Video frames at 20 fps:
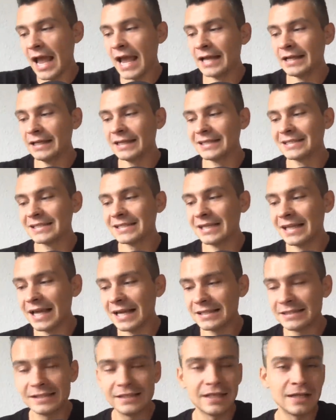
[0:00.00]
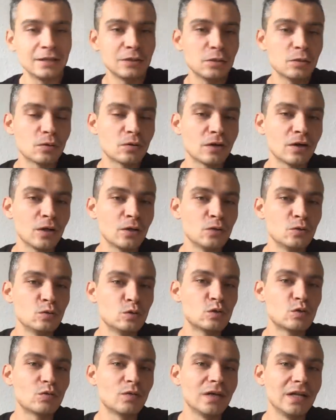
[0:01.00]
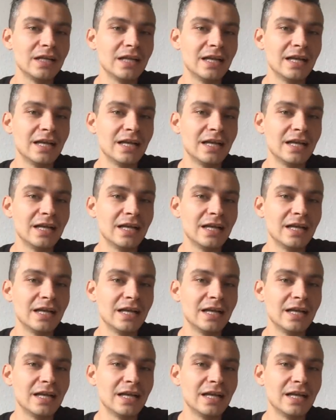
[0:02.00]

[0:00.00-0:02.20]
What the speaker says: and it's less than your usual